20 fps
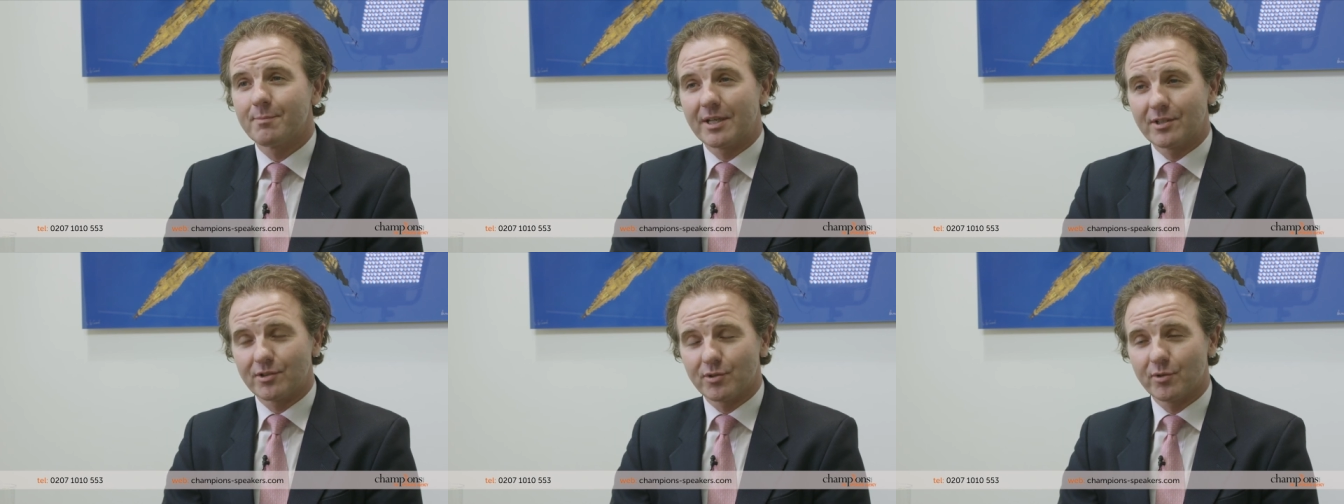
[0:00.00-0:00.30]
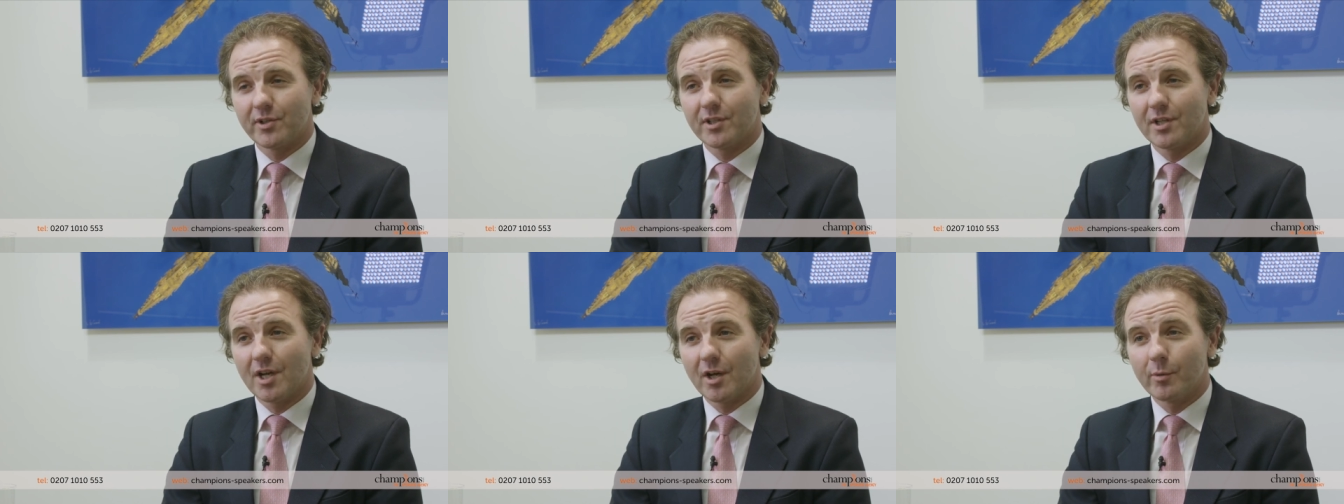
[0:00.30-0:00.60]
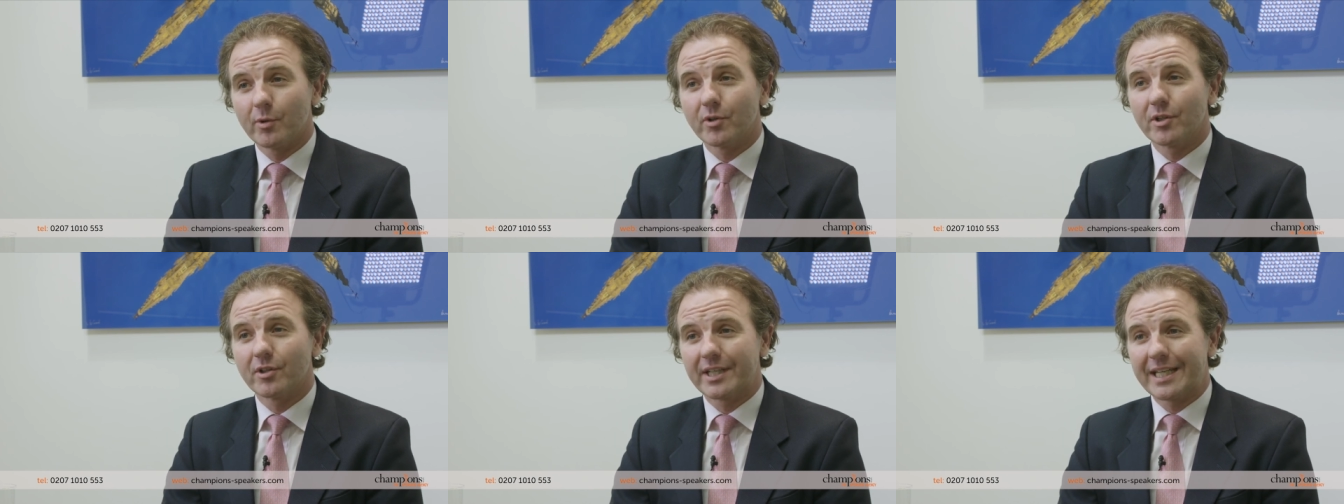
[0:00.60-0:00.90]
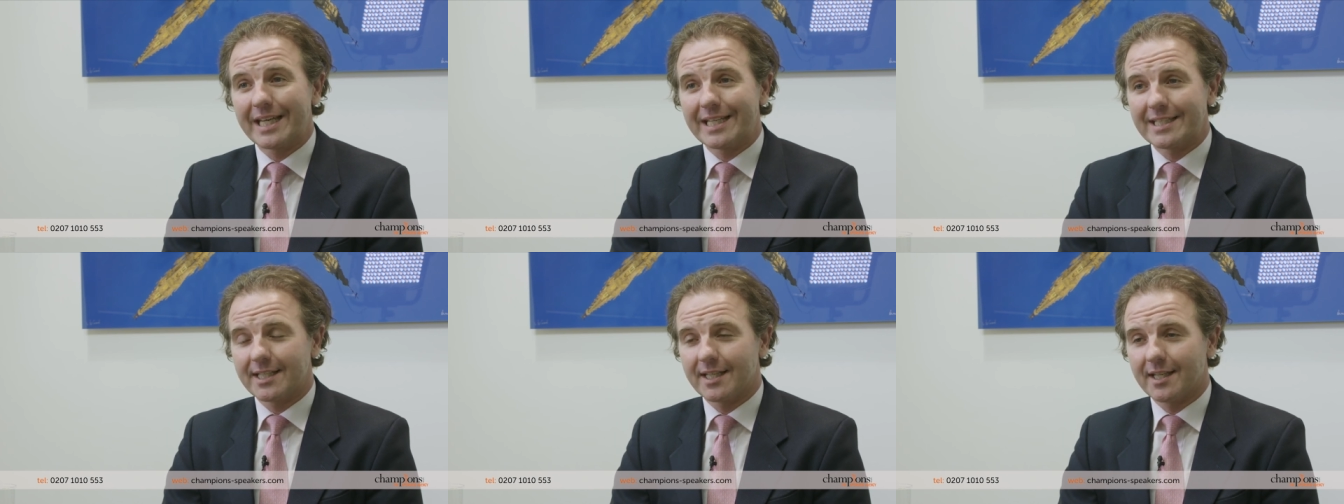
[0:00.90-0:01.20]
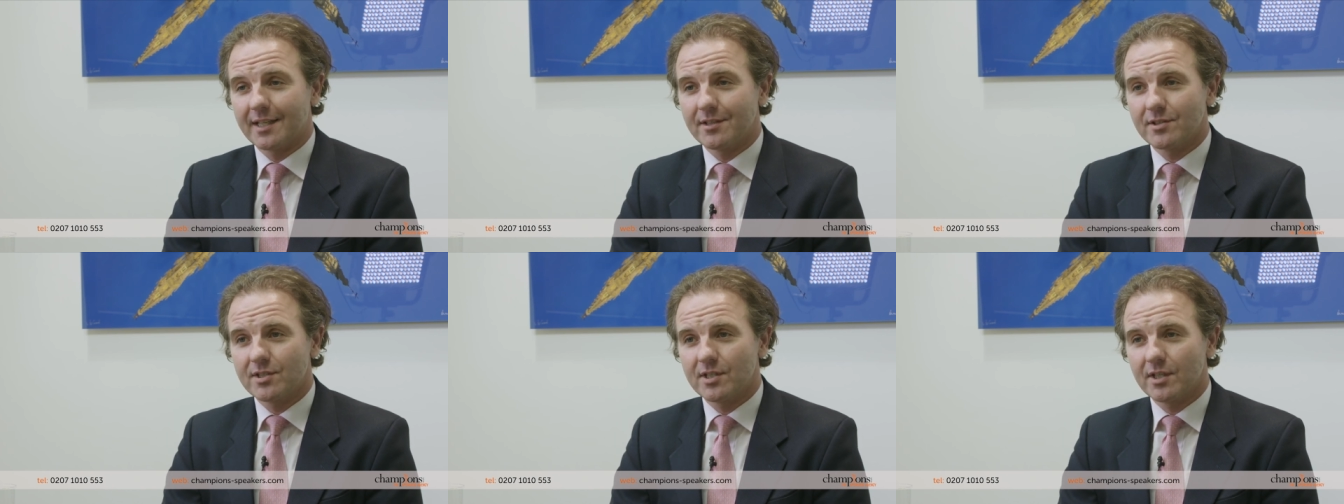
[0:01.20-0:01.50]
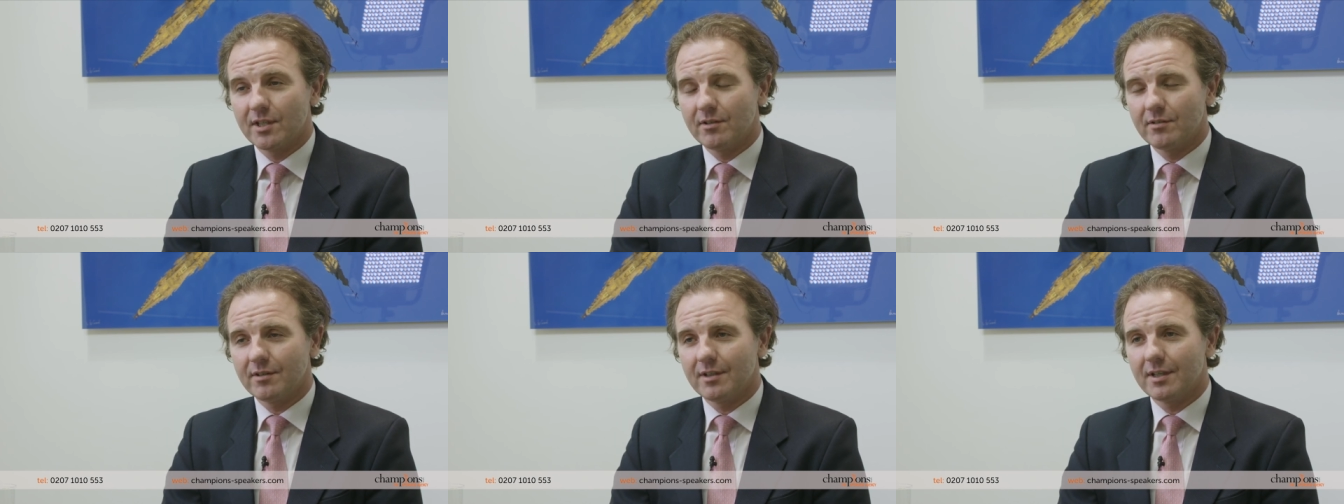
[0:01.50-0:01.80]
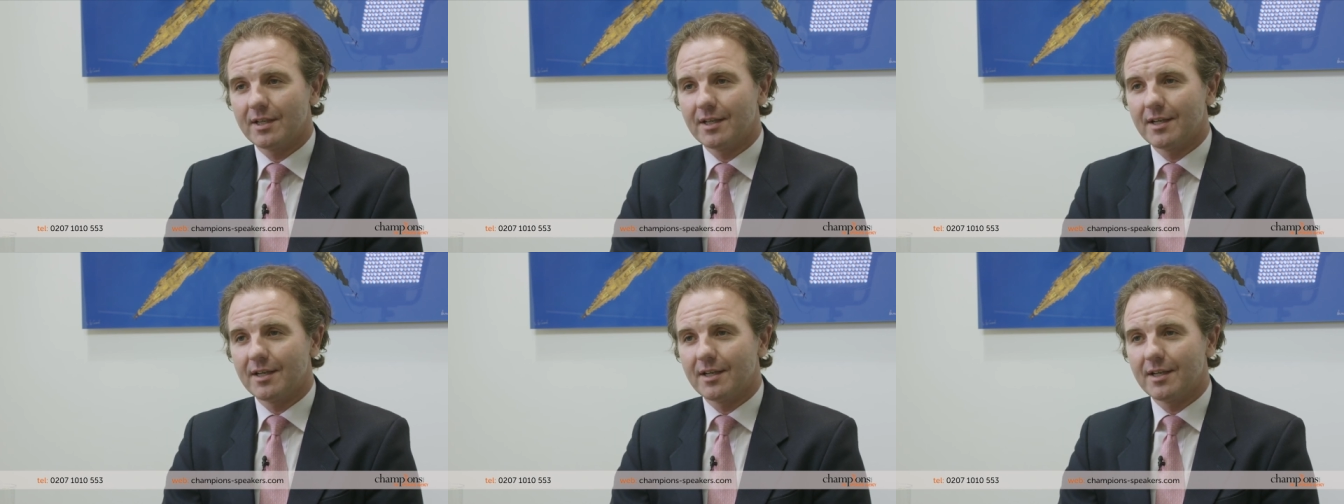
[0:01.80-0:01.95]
Make sure you know what you're getting into.